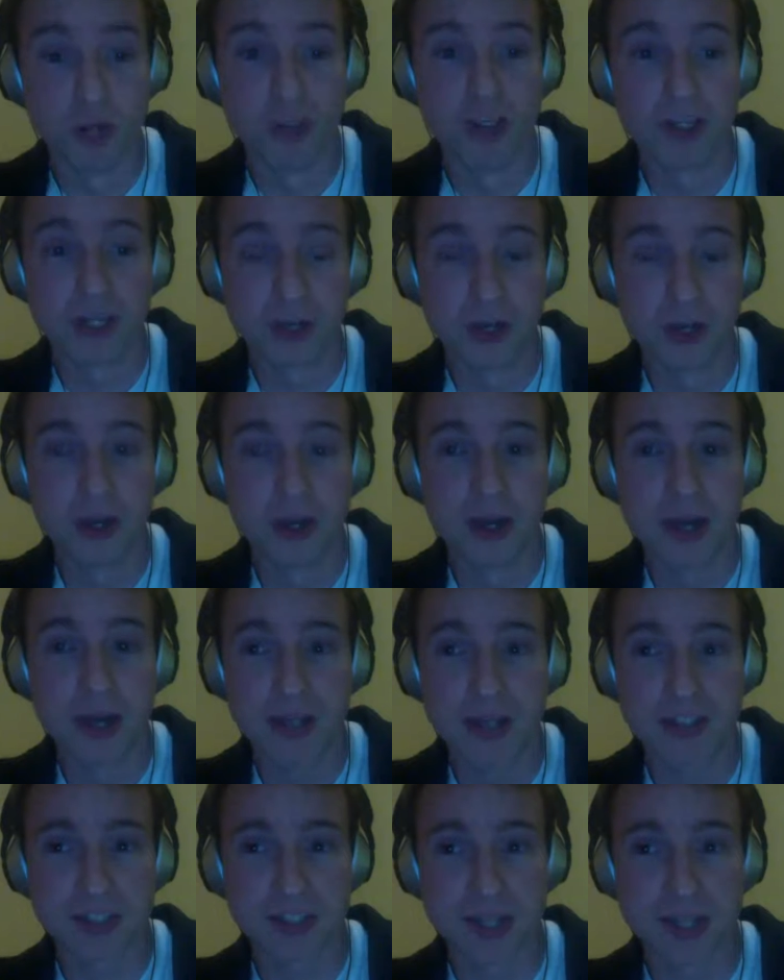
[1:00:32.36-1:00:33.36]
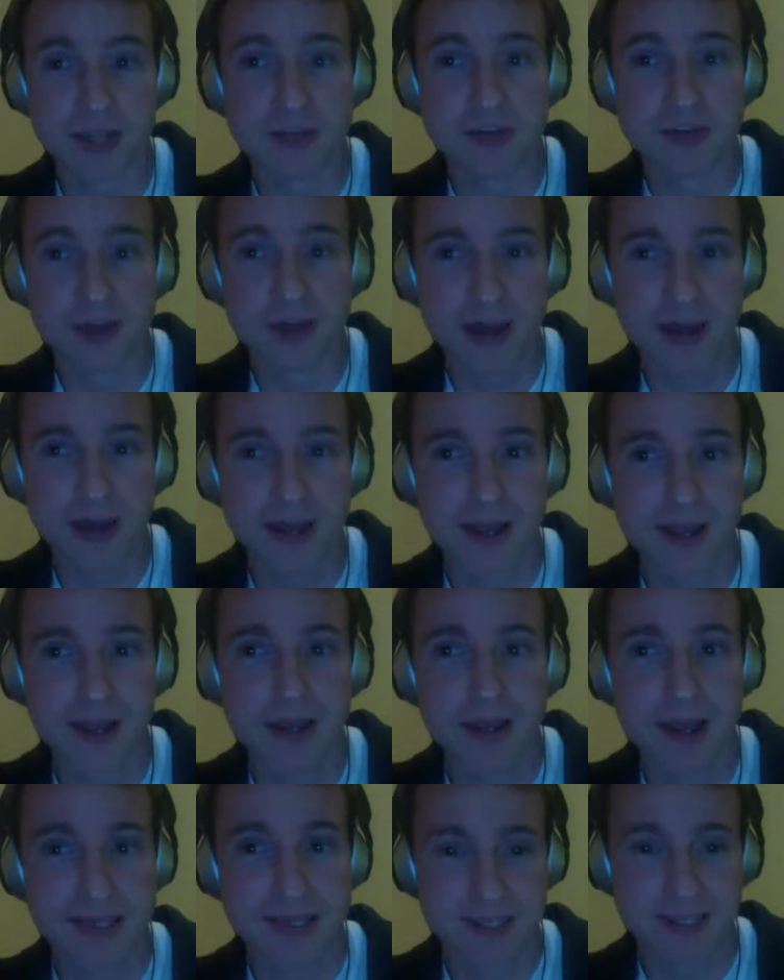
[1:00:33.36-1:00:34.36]
good, actually. Andrade
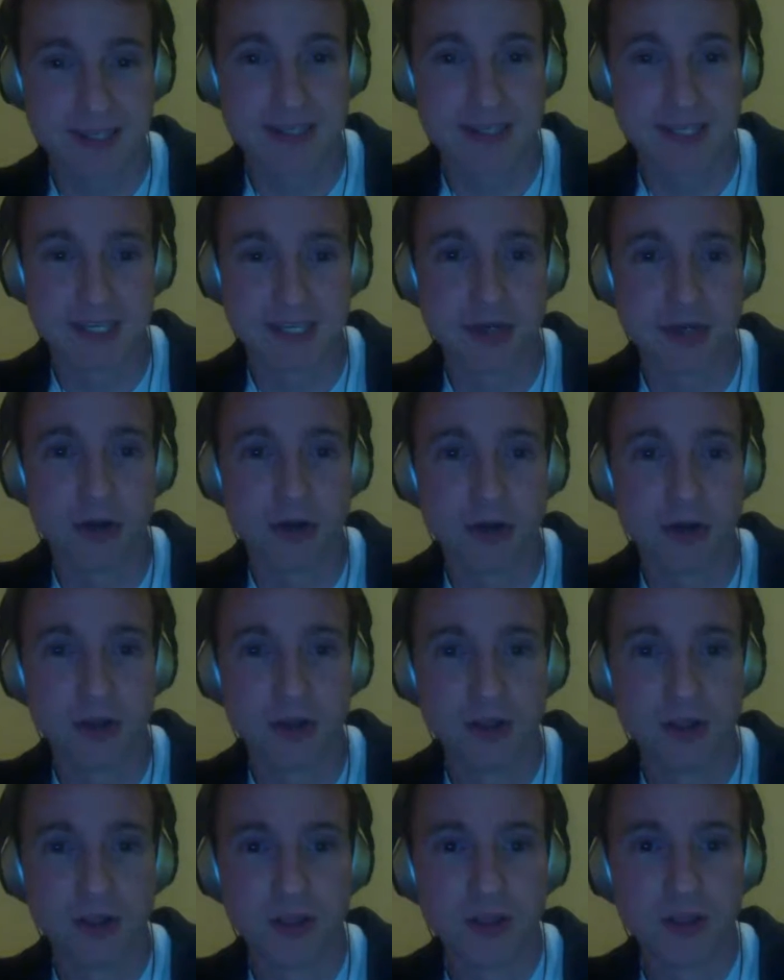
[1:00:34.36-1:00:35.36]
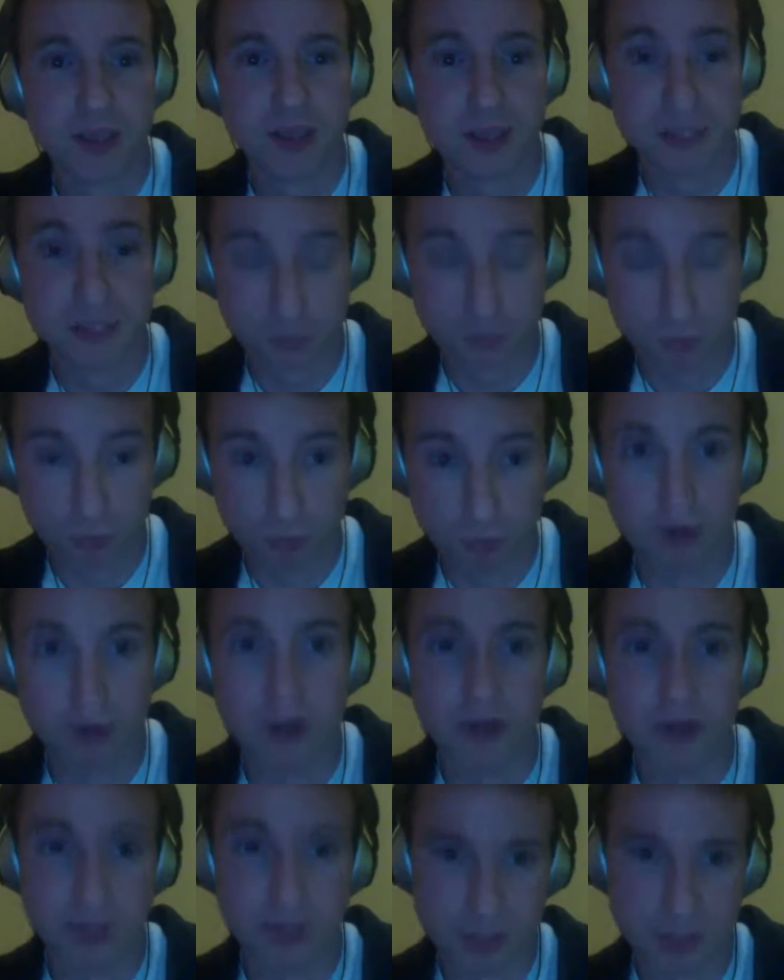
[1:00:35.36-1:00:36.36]
as a heel is
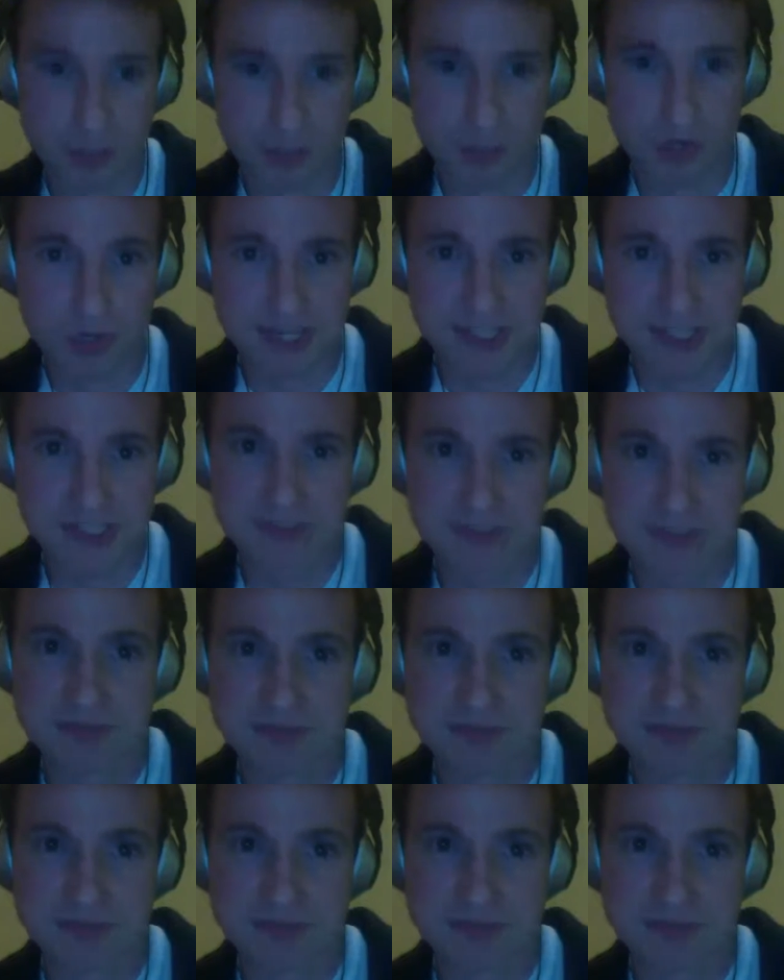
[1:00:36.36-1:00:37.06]
really impressive.